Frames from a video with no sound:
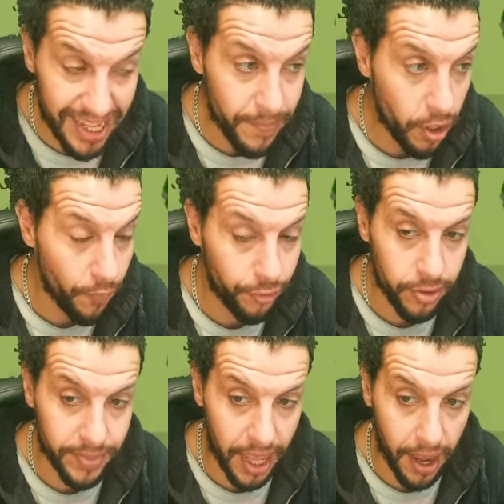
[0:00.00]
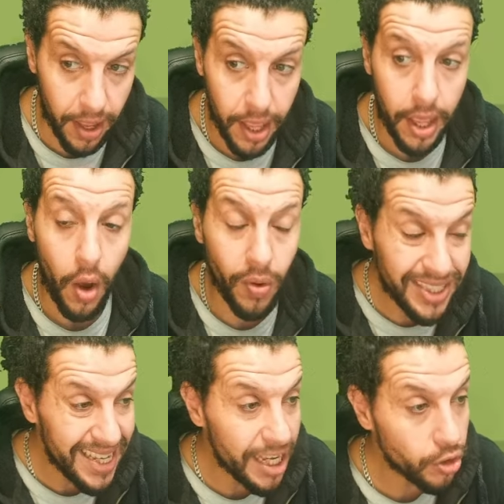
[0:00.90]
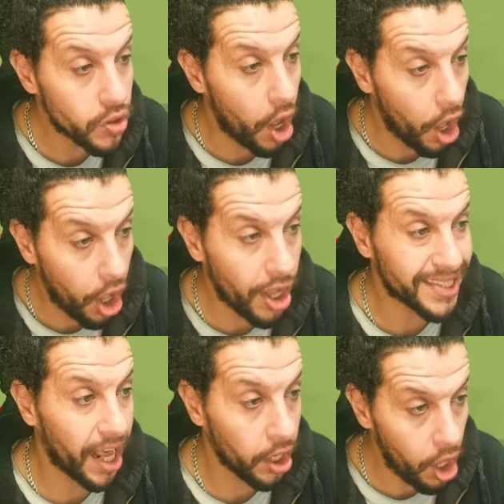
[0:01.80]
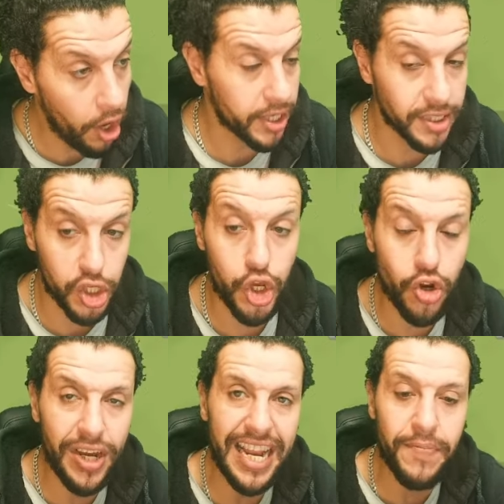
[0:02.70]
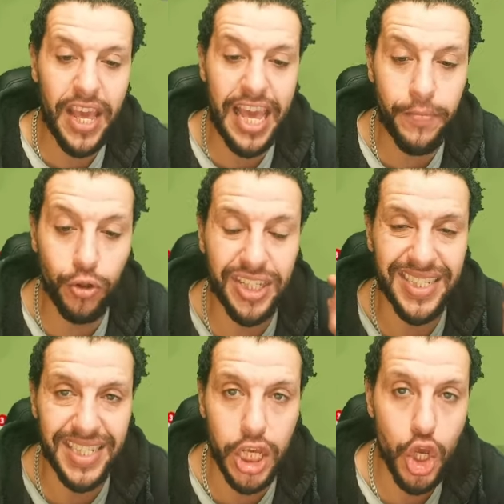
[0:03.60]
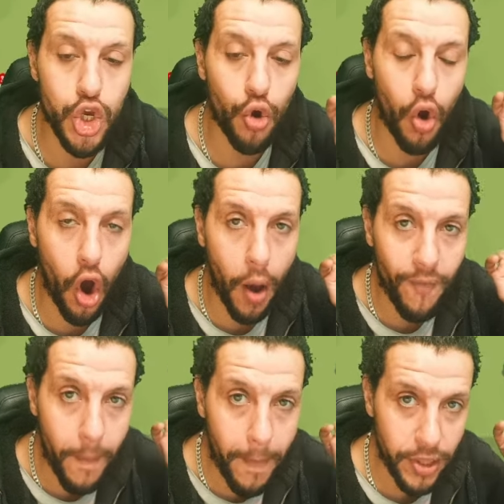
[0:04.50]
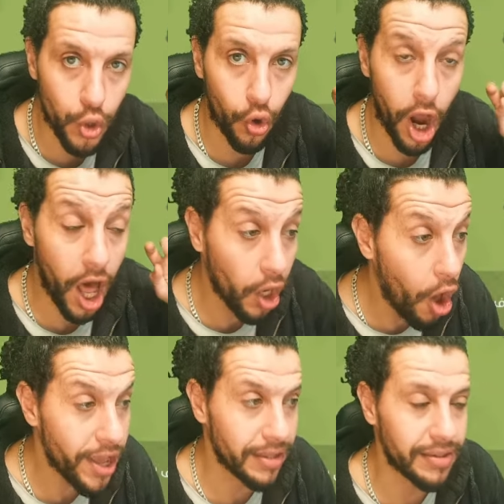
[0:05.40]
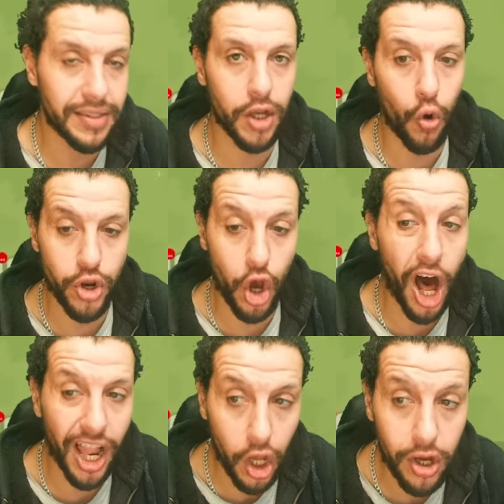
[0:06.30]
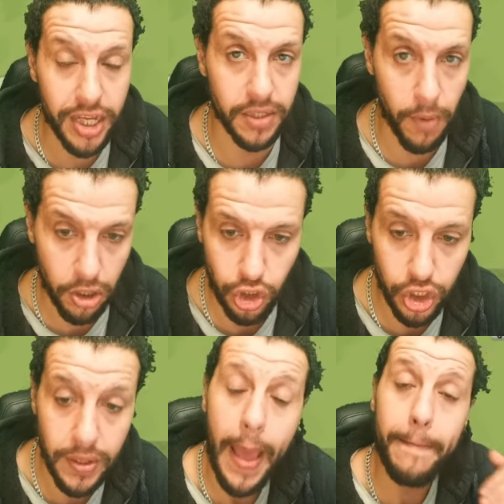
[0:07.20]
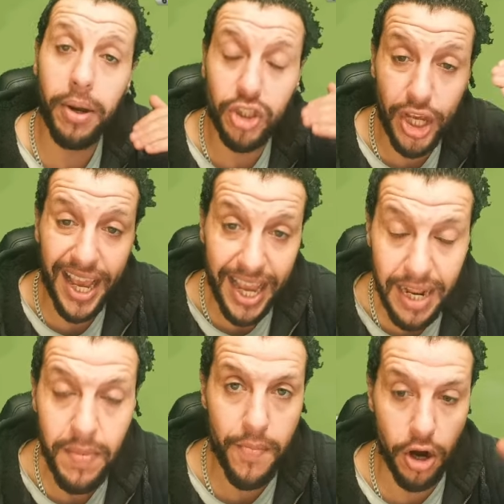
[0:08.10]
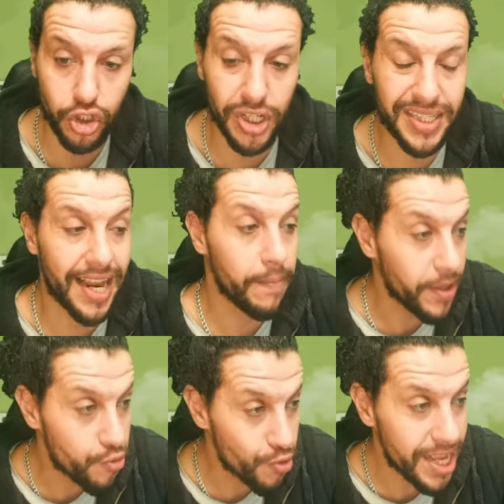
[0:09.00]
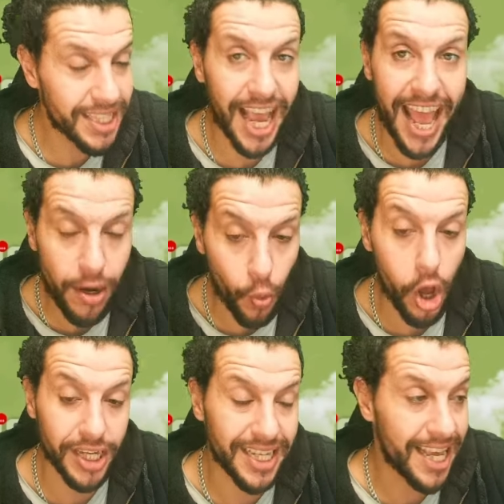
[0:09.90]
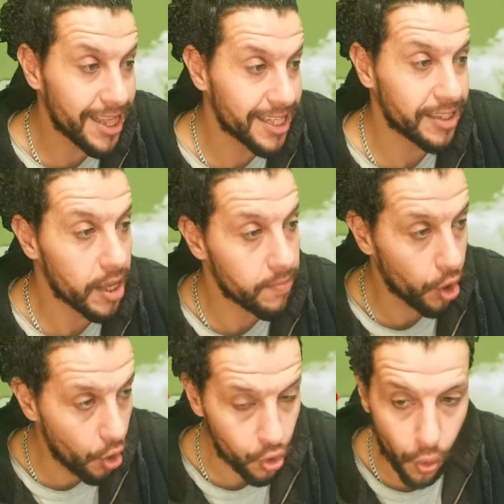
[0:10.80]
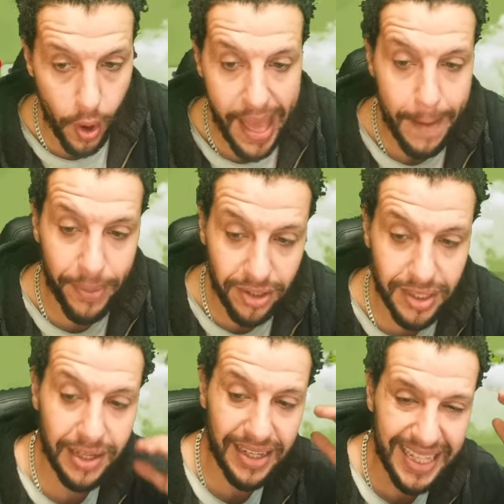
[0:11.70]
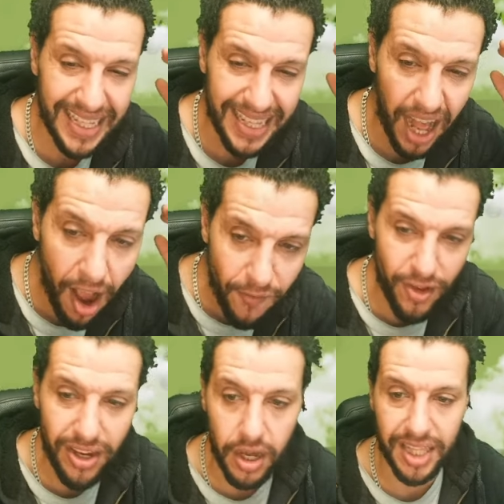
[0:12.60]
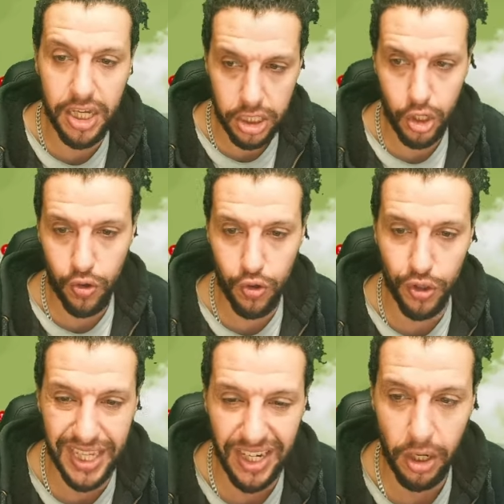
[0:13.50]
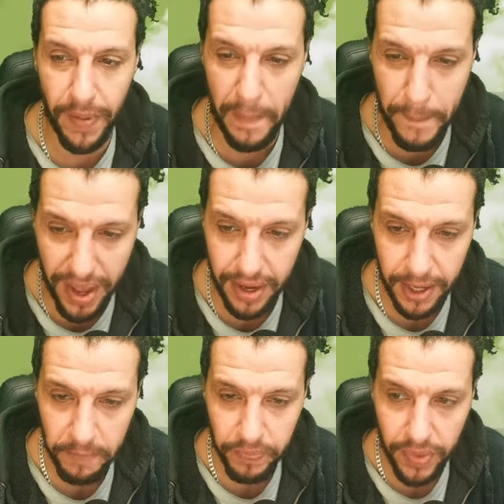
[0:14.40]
just let me confirm that. Once you hit on hide allies, you're not going to be able to see your alliance or your allies marches, but your enemy marches gonna be red and white in the same logo. But I feel like this logo is a little bit big.